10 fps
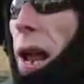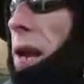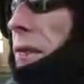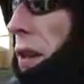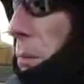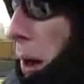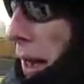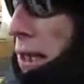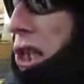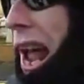Either the
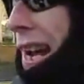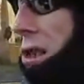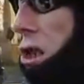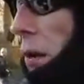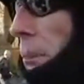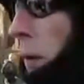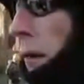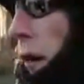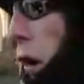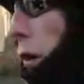police act
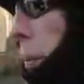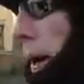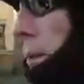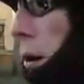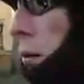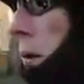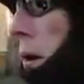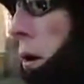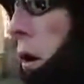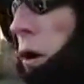for the people,
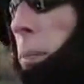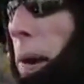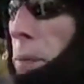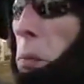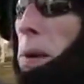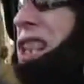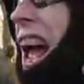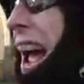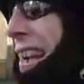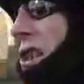or the people must
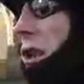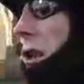act